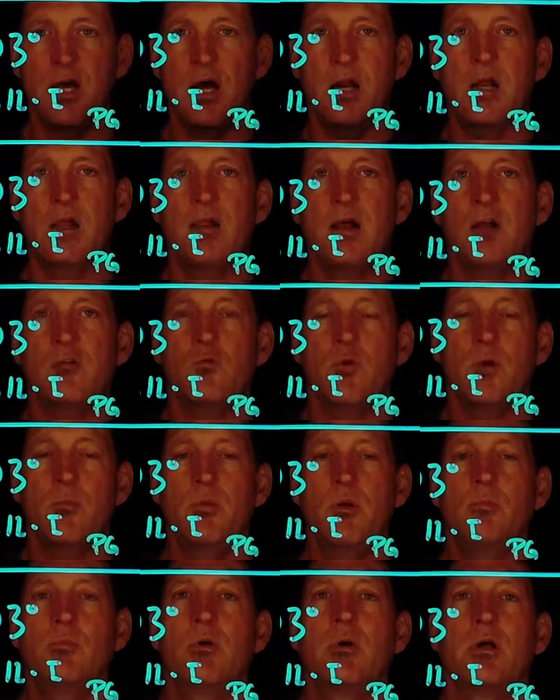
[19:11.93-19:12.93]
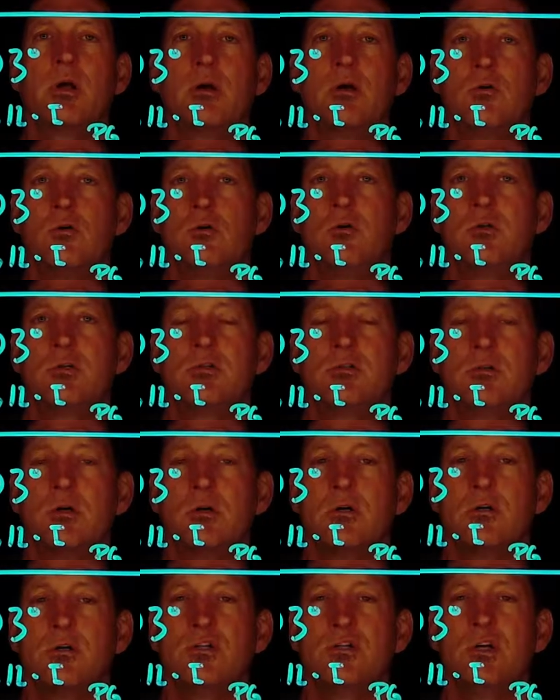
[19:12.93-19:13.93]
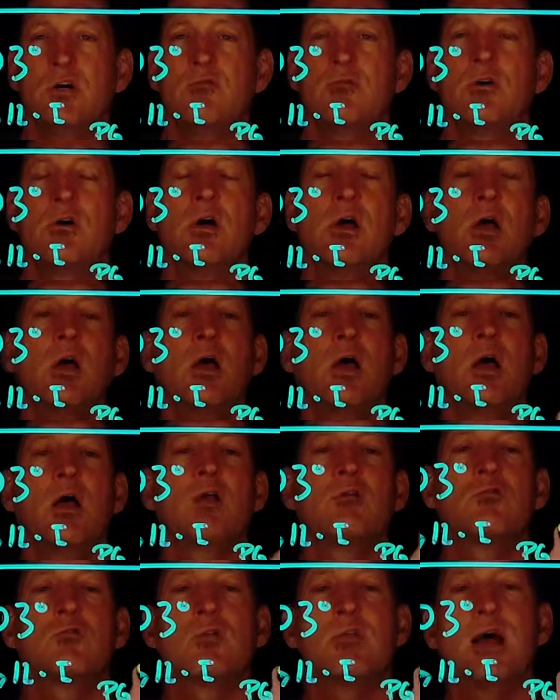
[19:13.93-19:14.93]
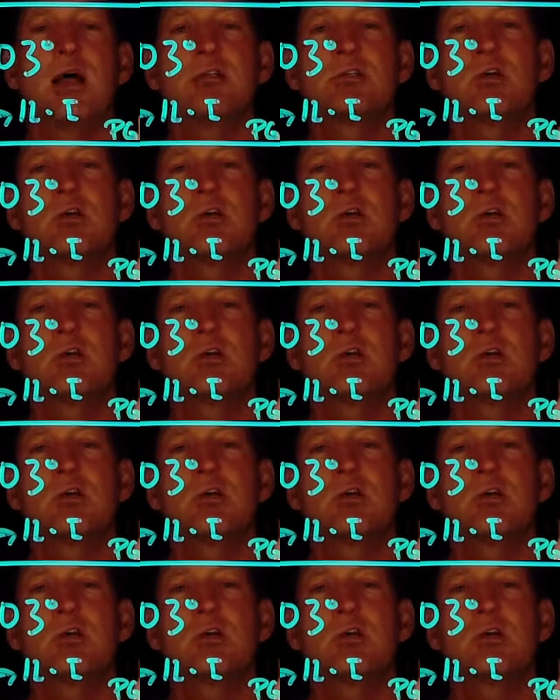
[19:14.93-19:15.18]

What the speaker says: and that's why people get cold and start to shiver. And so that's